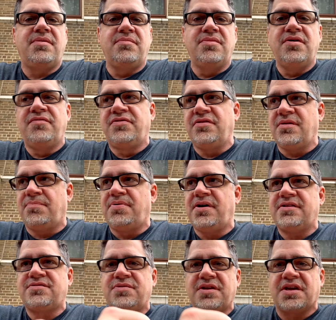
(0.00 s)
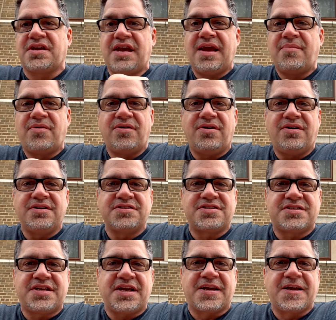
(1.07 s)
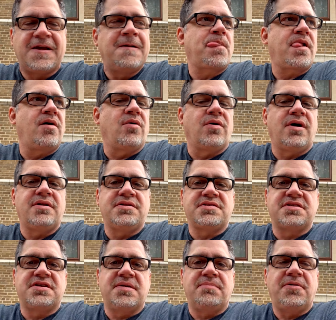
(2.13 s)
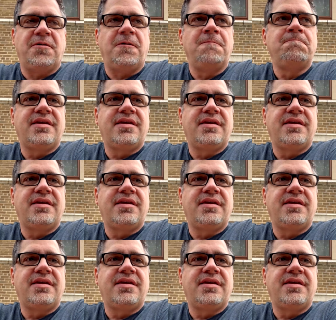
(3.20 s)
move through the pits with a camera on a stick or on his gimbal,